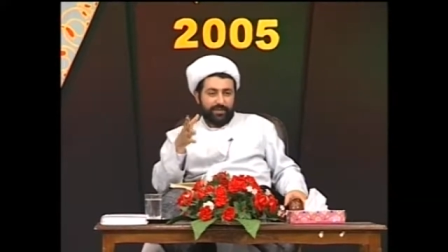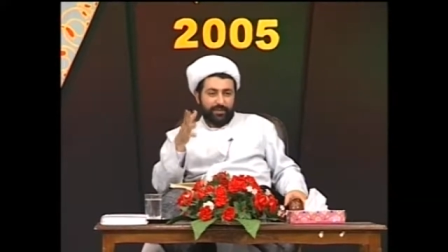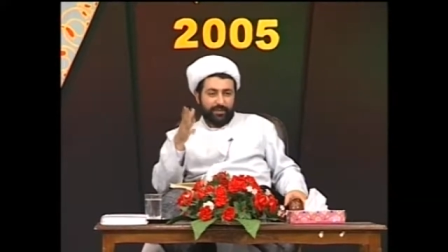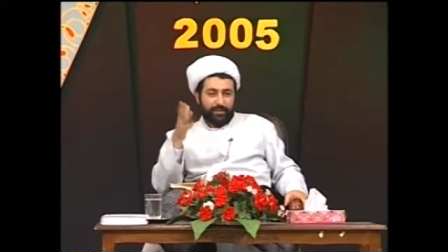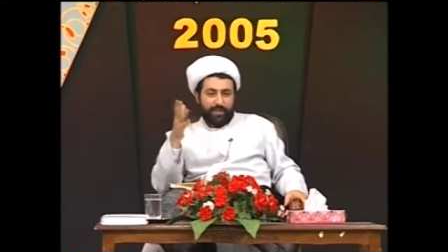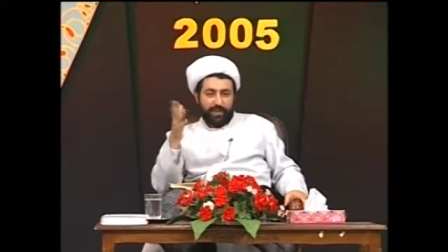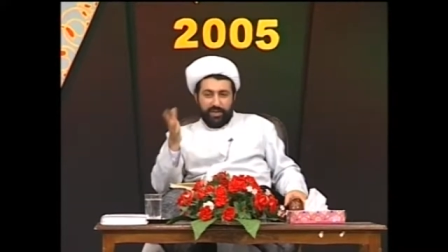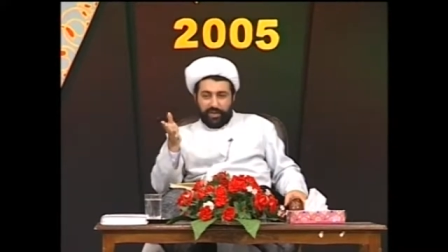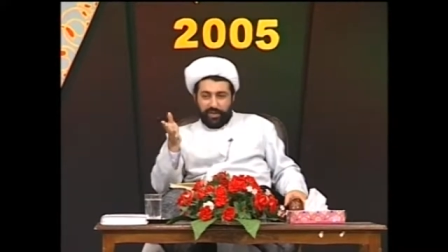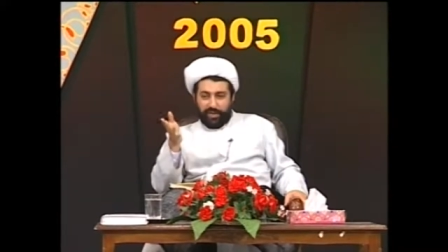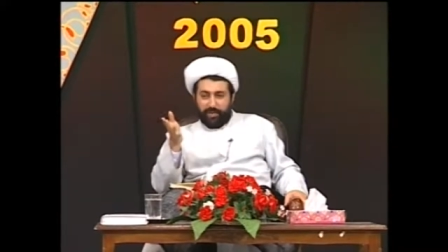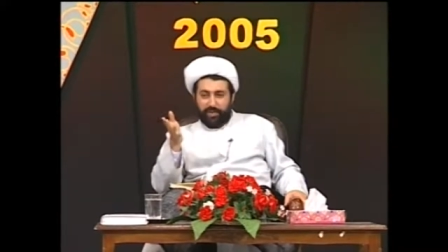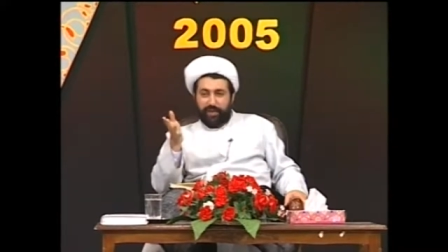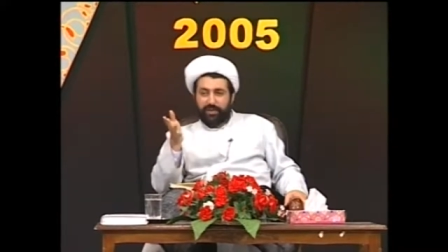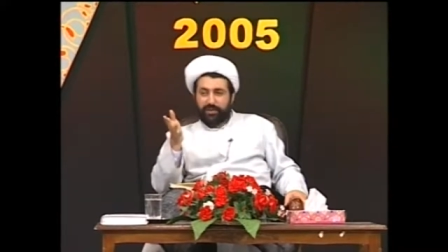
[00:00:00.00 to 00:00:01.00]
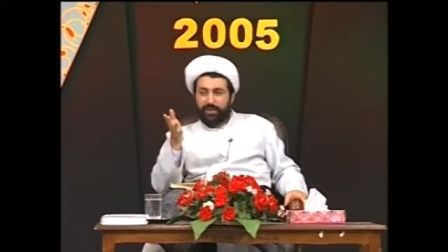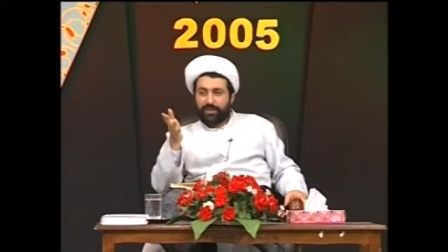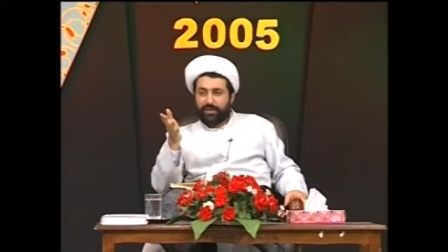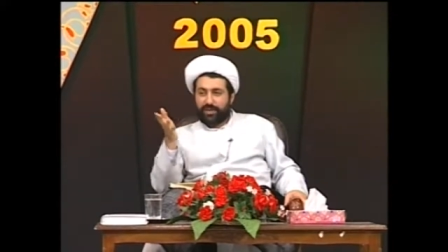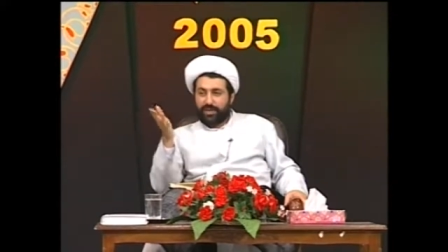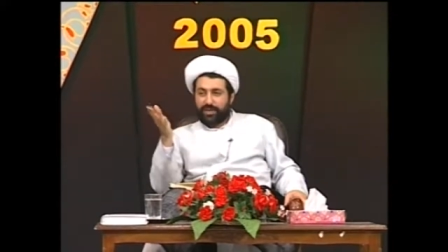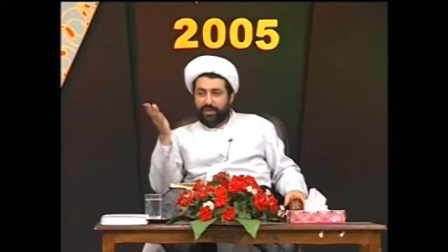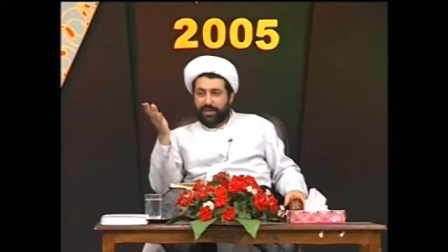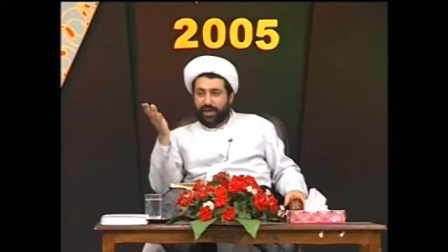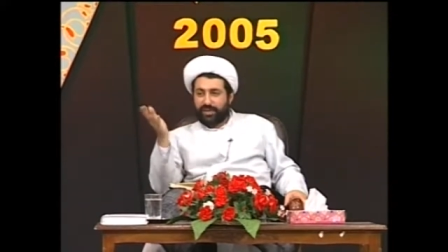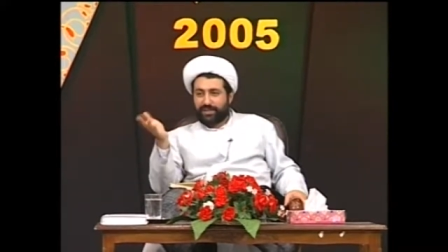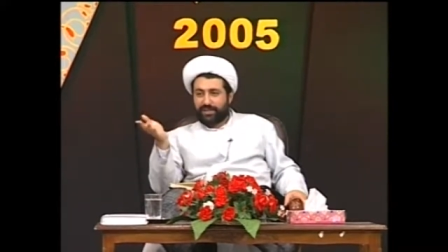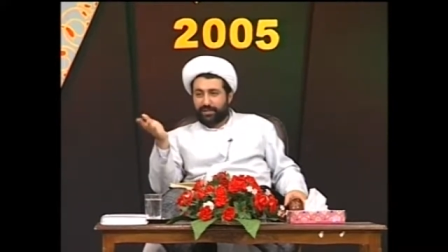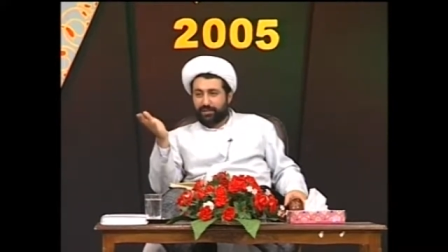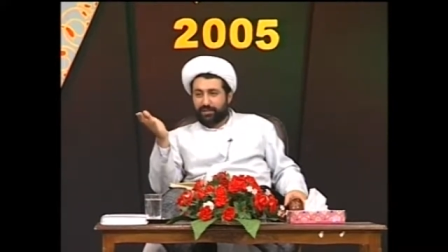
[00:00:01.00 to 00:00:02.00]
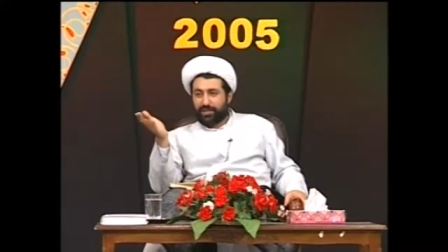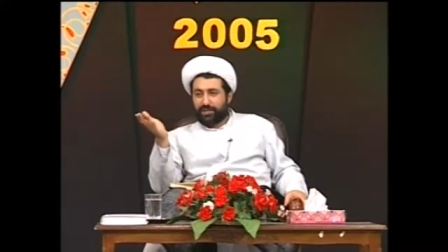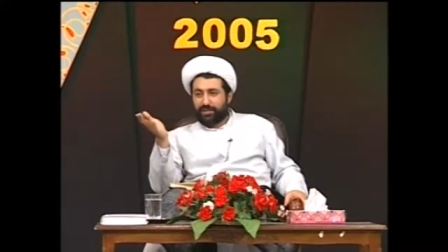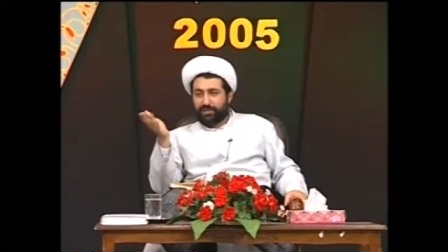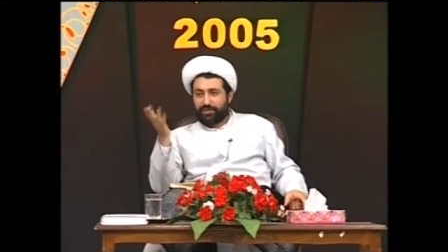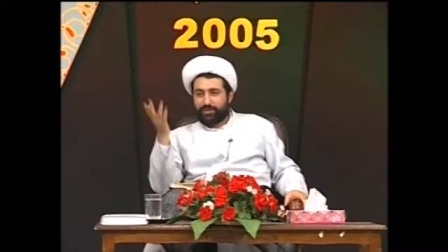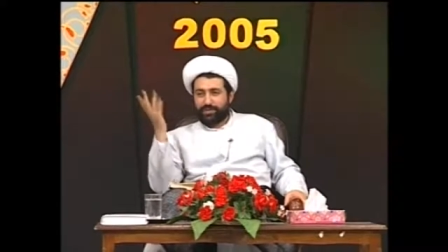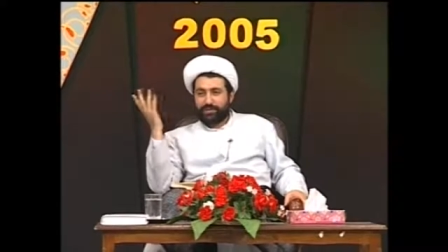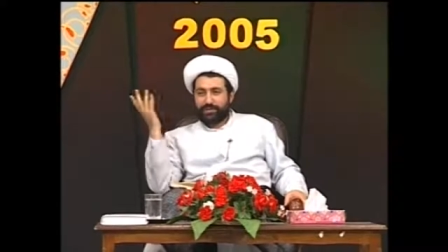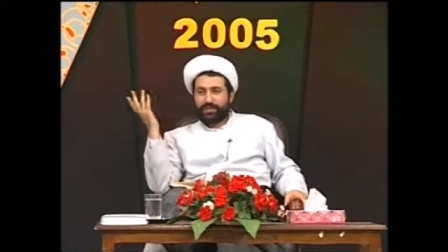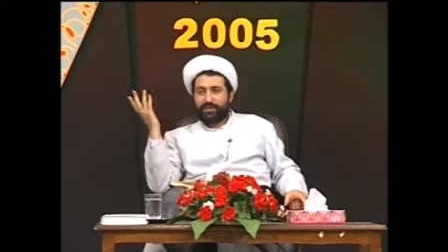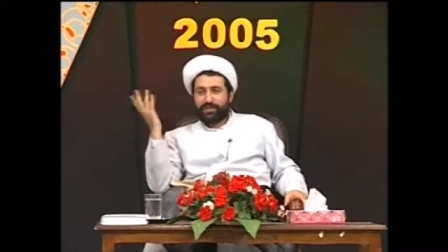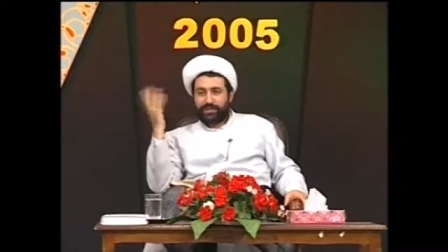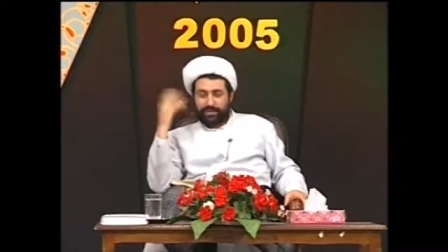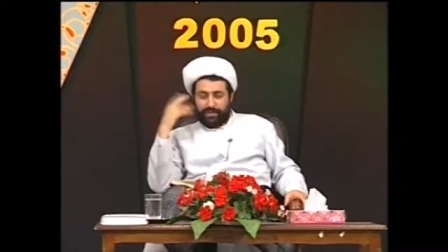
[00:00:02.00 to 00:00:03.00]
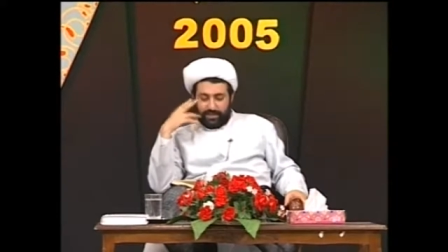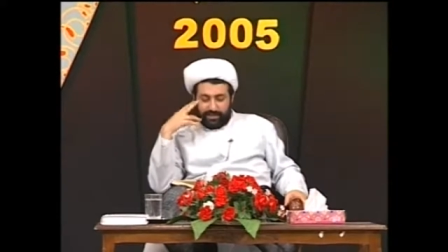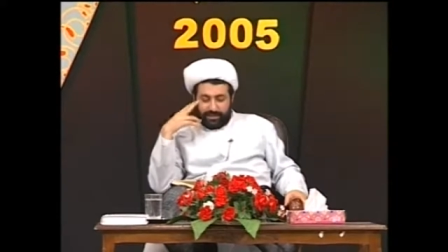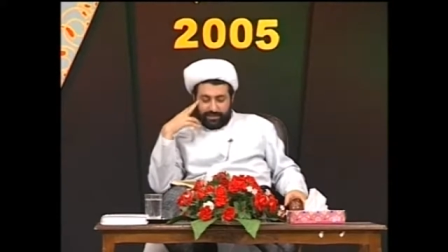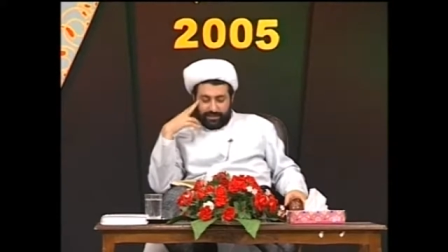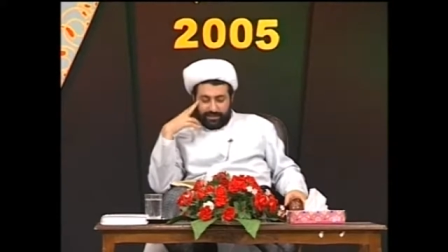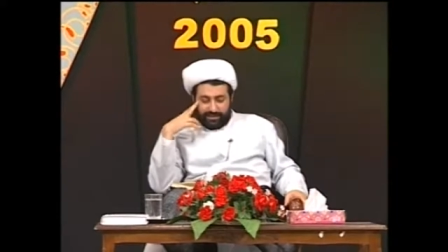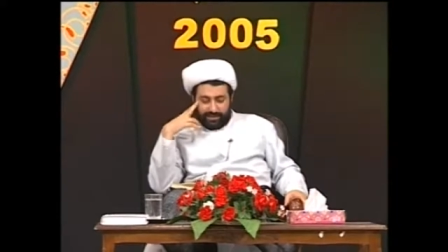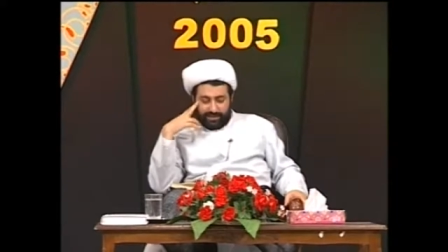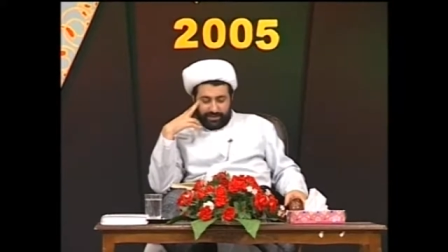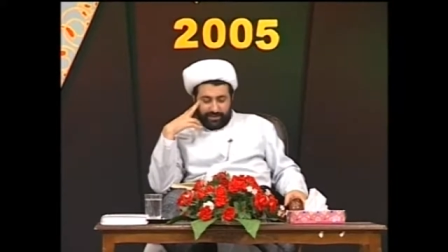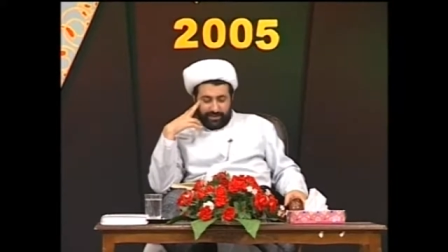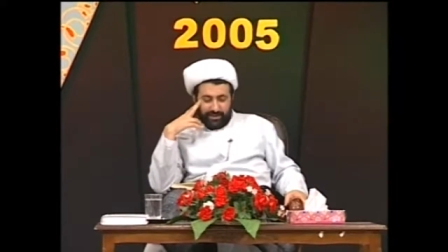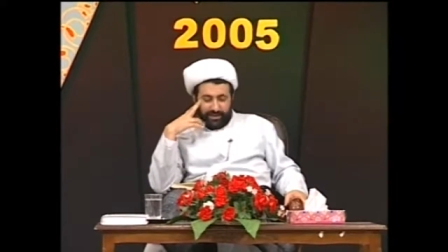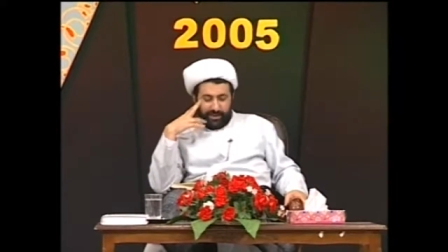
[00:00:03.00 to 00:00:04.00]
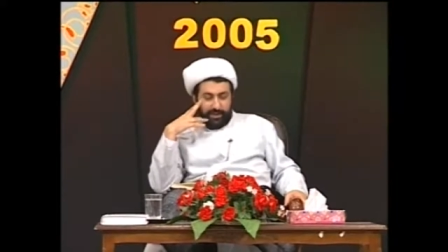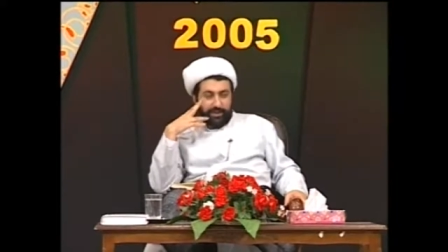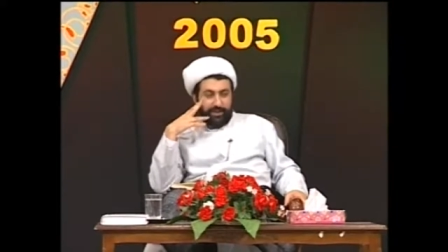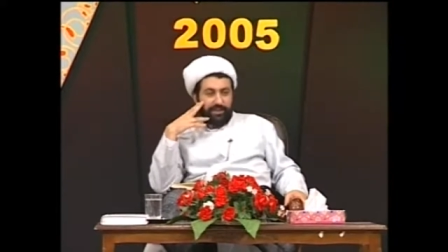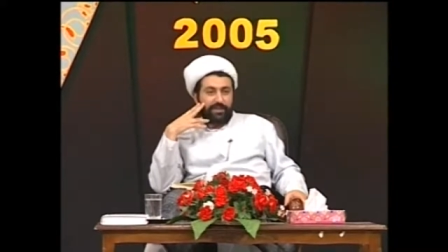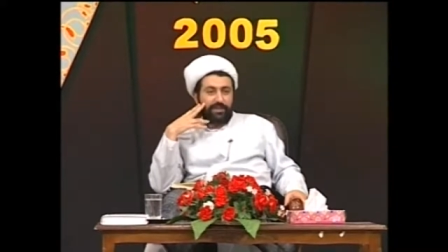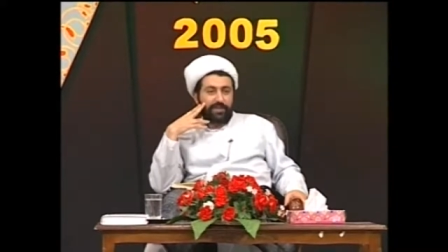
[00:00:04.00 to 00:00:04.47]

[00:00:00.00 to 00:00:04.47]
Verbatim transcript: You may think about it and accept it or reject it.